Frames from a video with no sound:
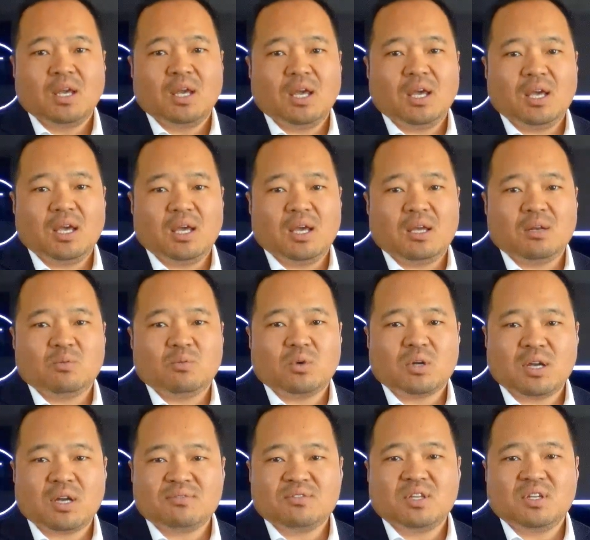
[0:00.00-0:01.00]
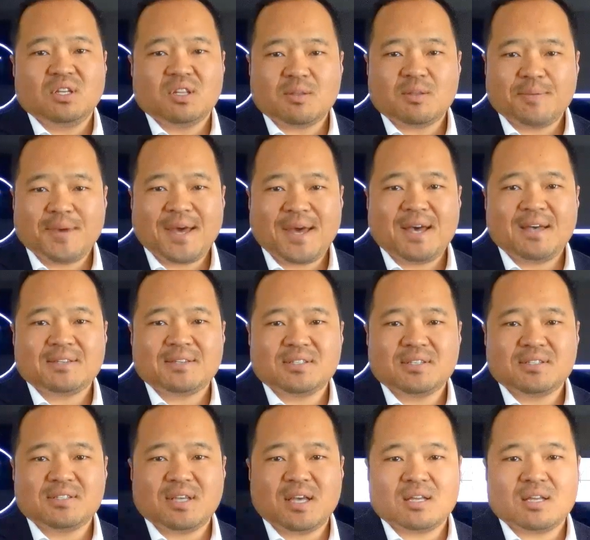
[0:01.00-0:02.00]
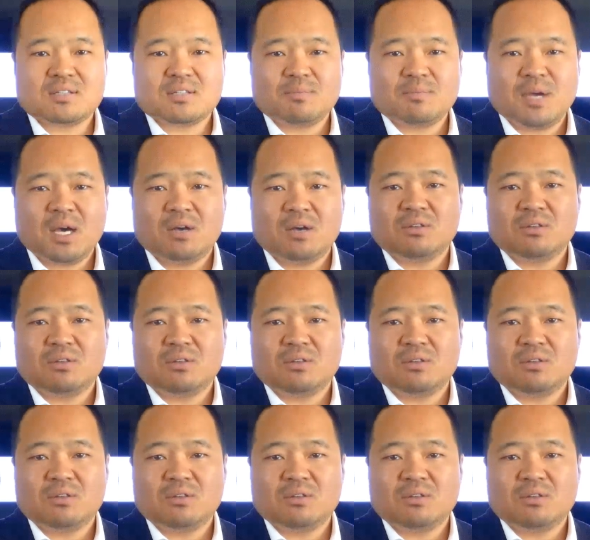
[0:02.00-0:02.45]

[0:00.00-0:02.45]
And what I've seen in the past is that somehow